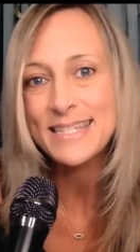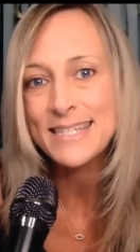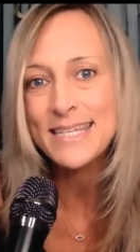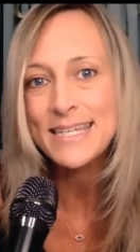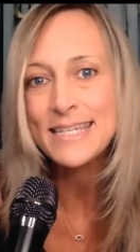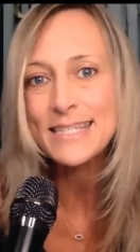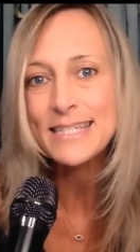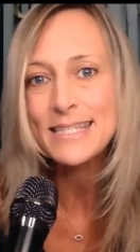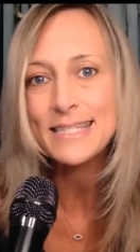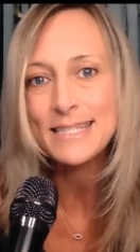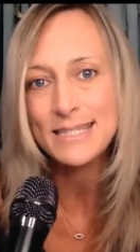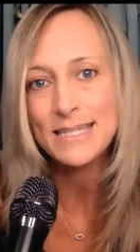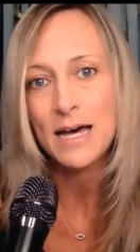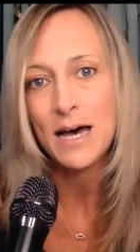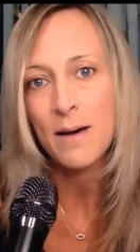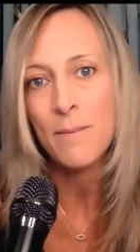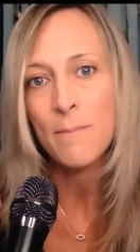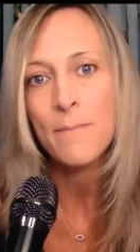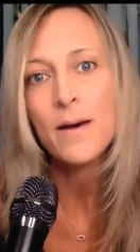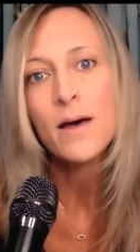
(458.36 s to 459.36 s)

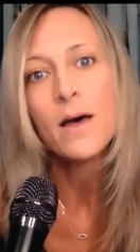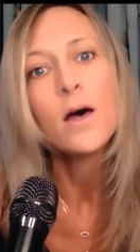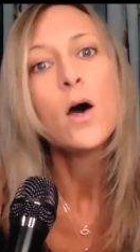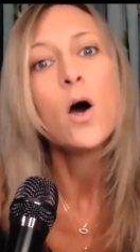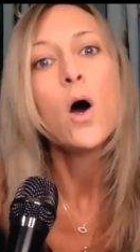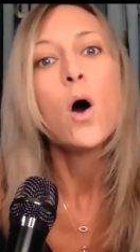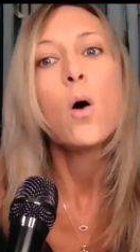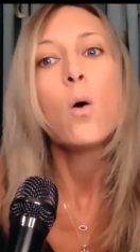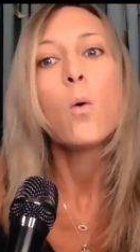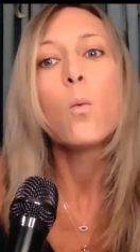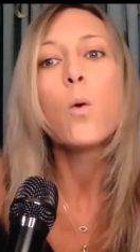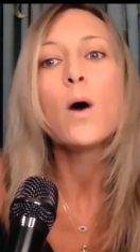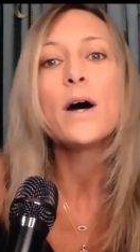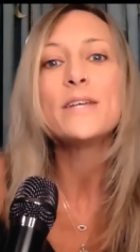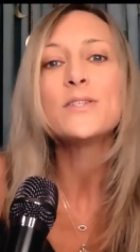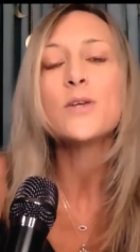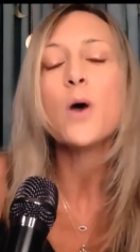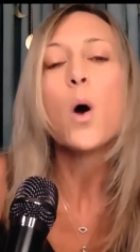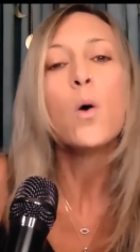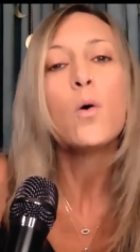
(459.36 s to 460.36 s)
system,
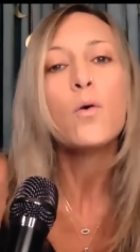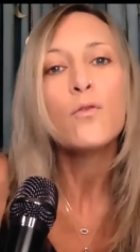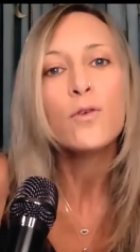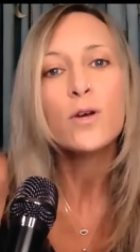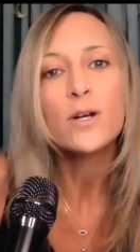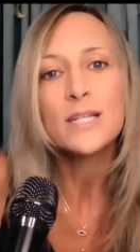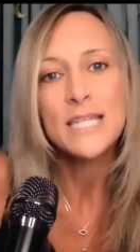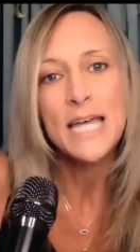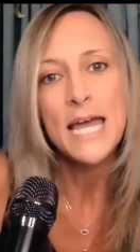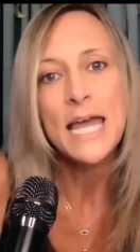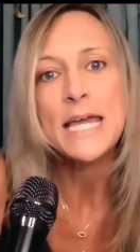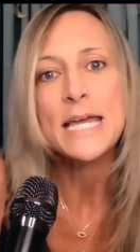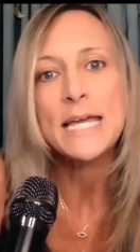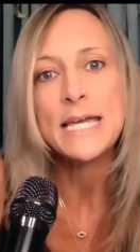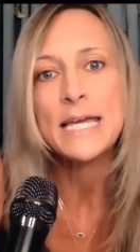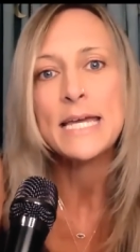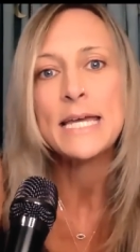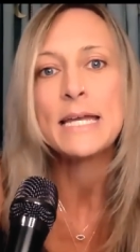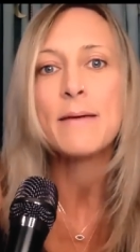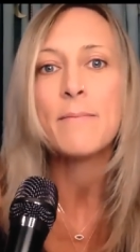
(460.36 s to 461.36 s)
was
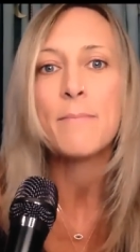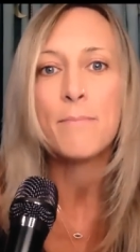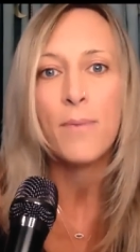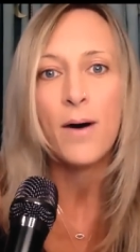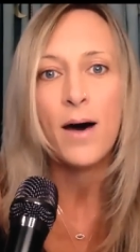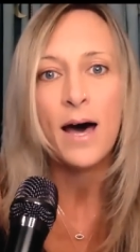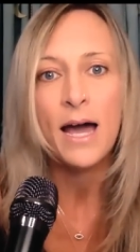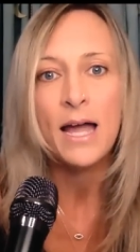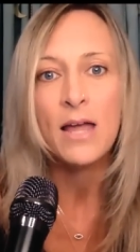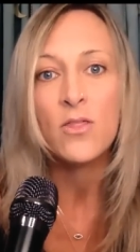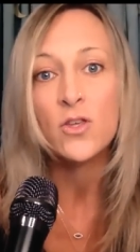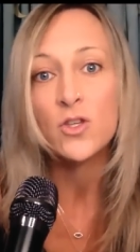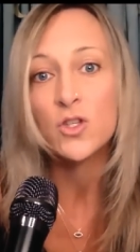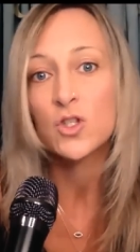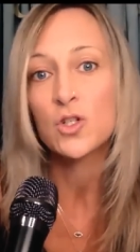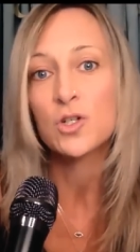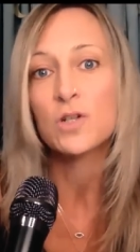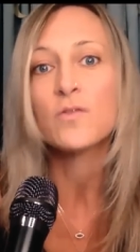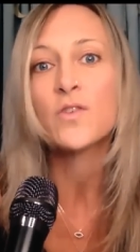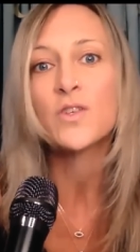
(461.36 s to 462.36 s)
overtaken by the
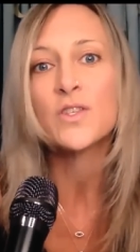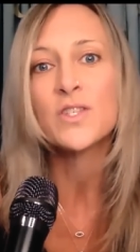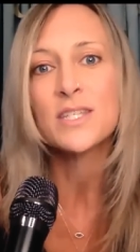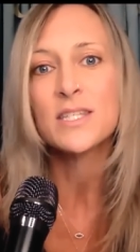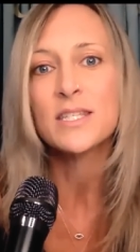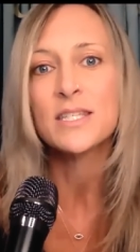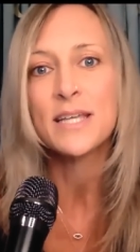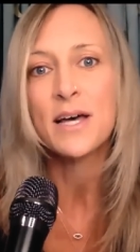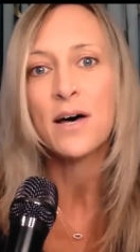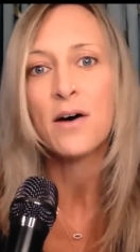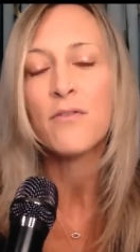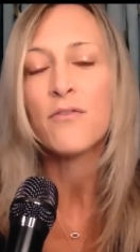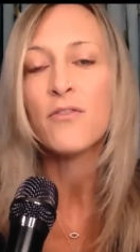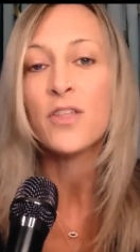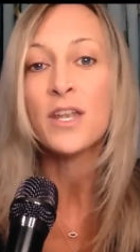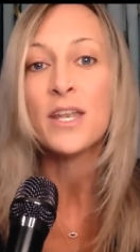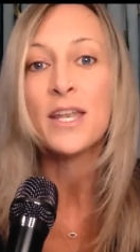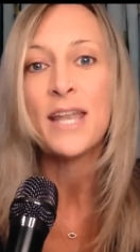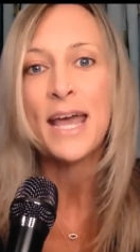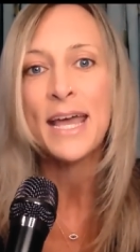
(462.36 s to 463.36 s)
service to self,
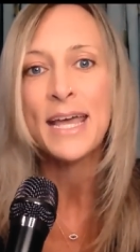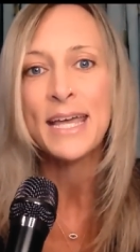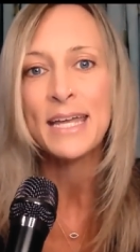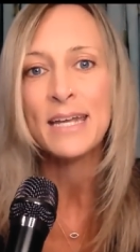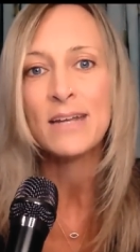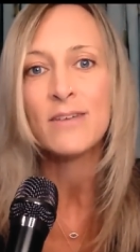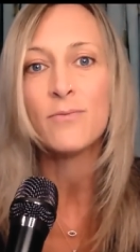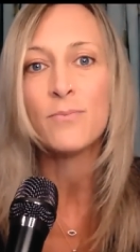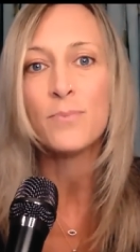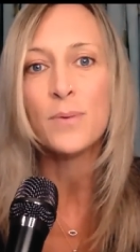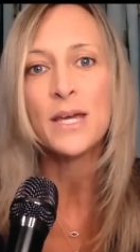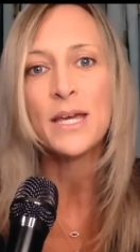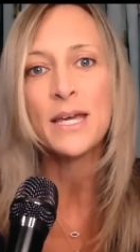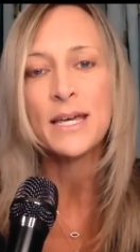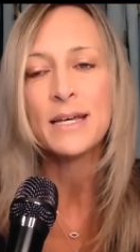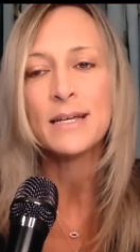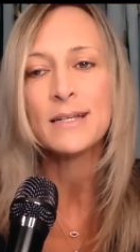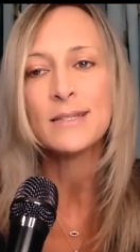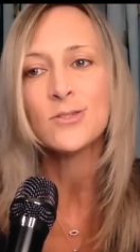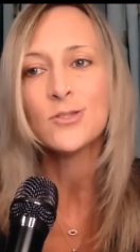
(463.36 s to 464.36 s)
the negative
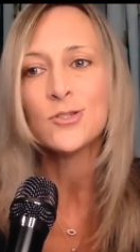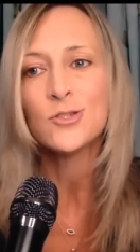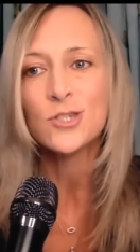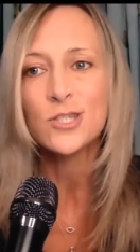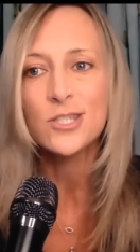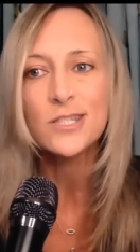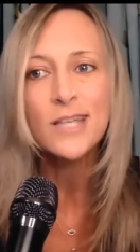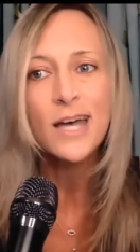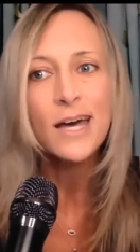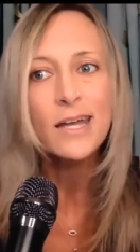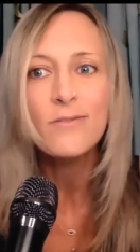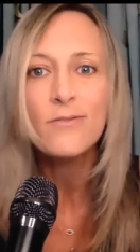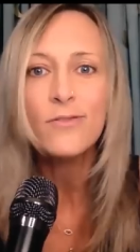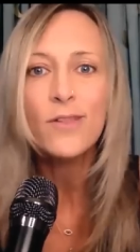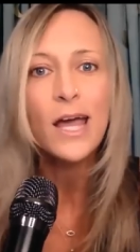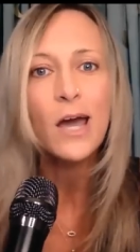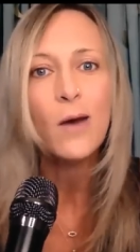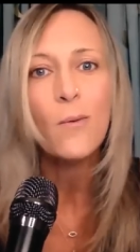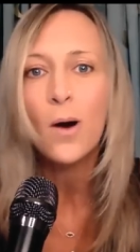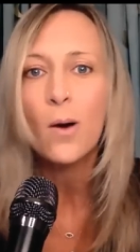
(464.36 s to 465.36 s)
beings, just kind of
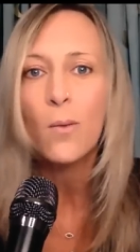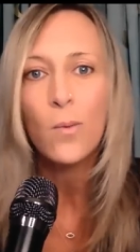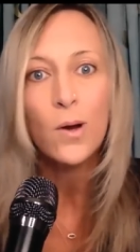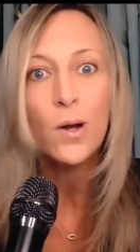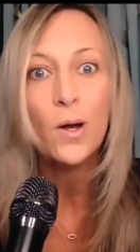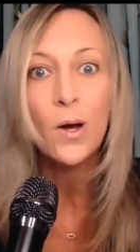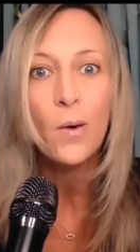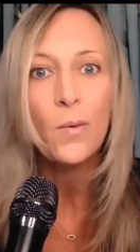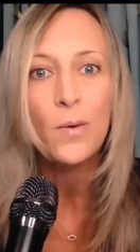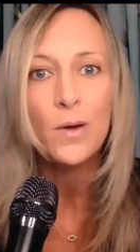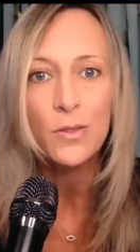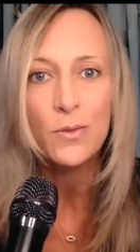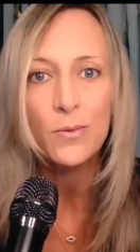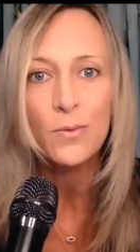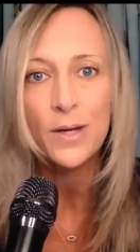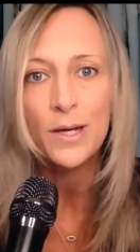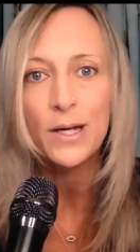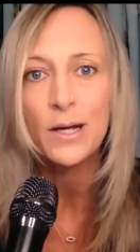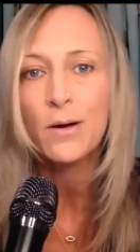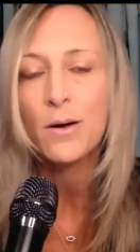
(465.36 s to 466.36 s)
like what we're going
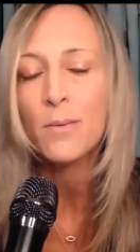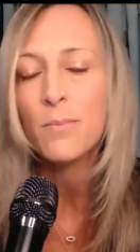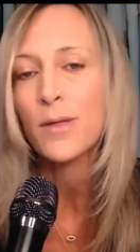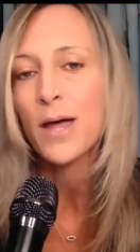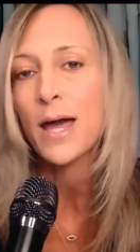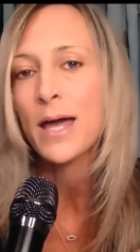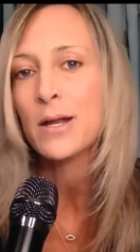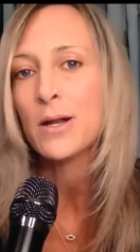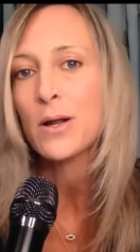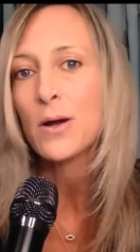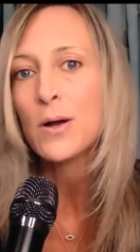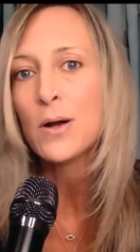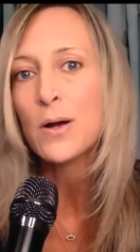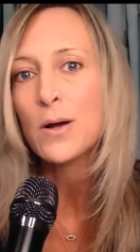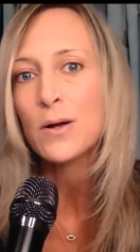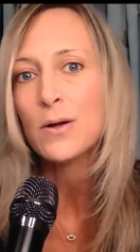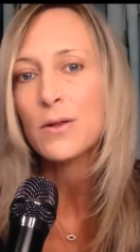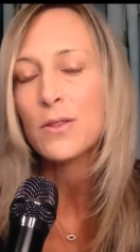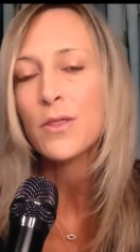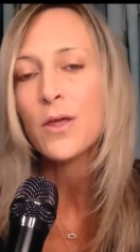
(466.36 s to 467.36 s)
through here on planet
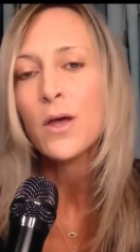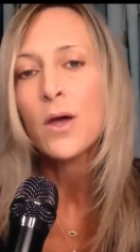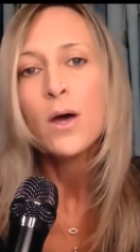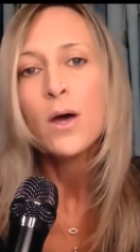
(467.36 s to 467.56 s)
Earth.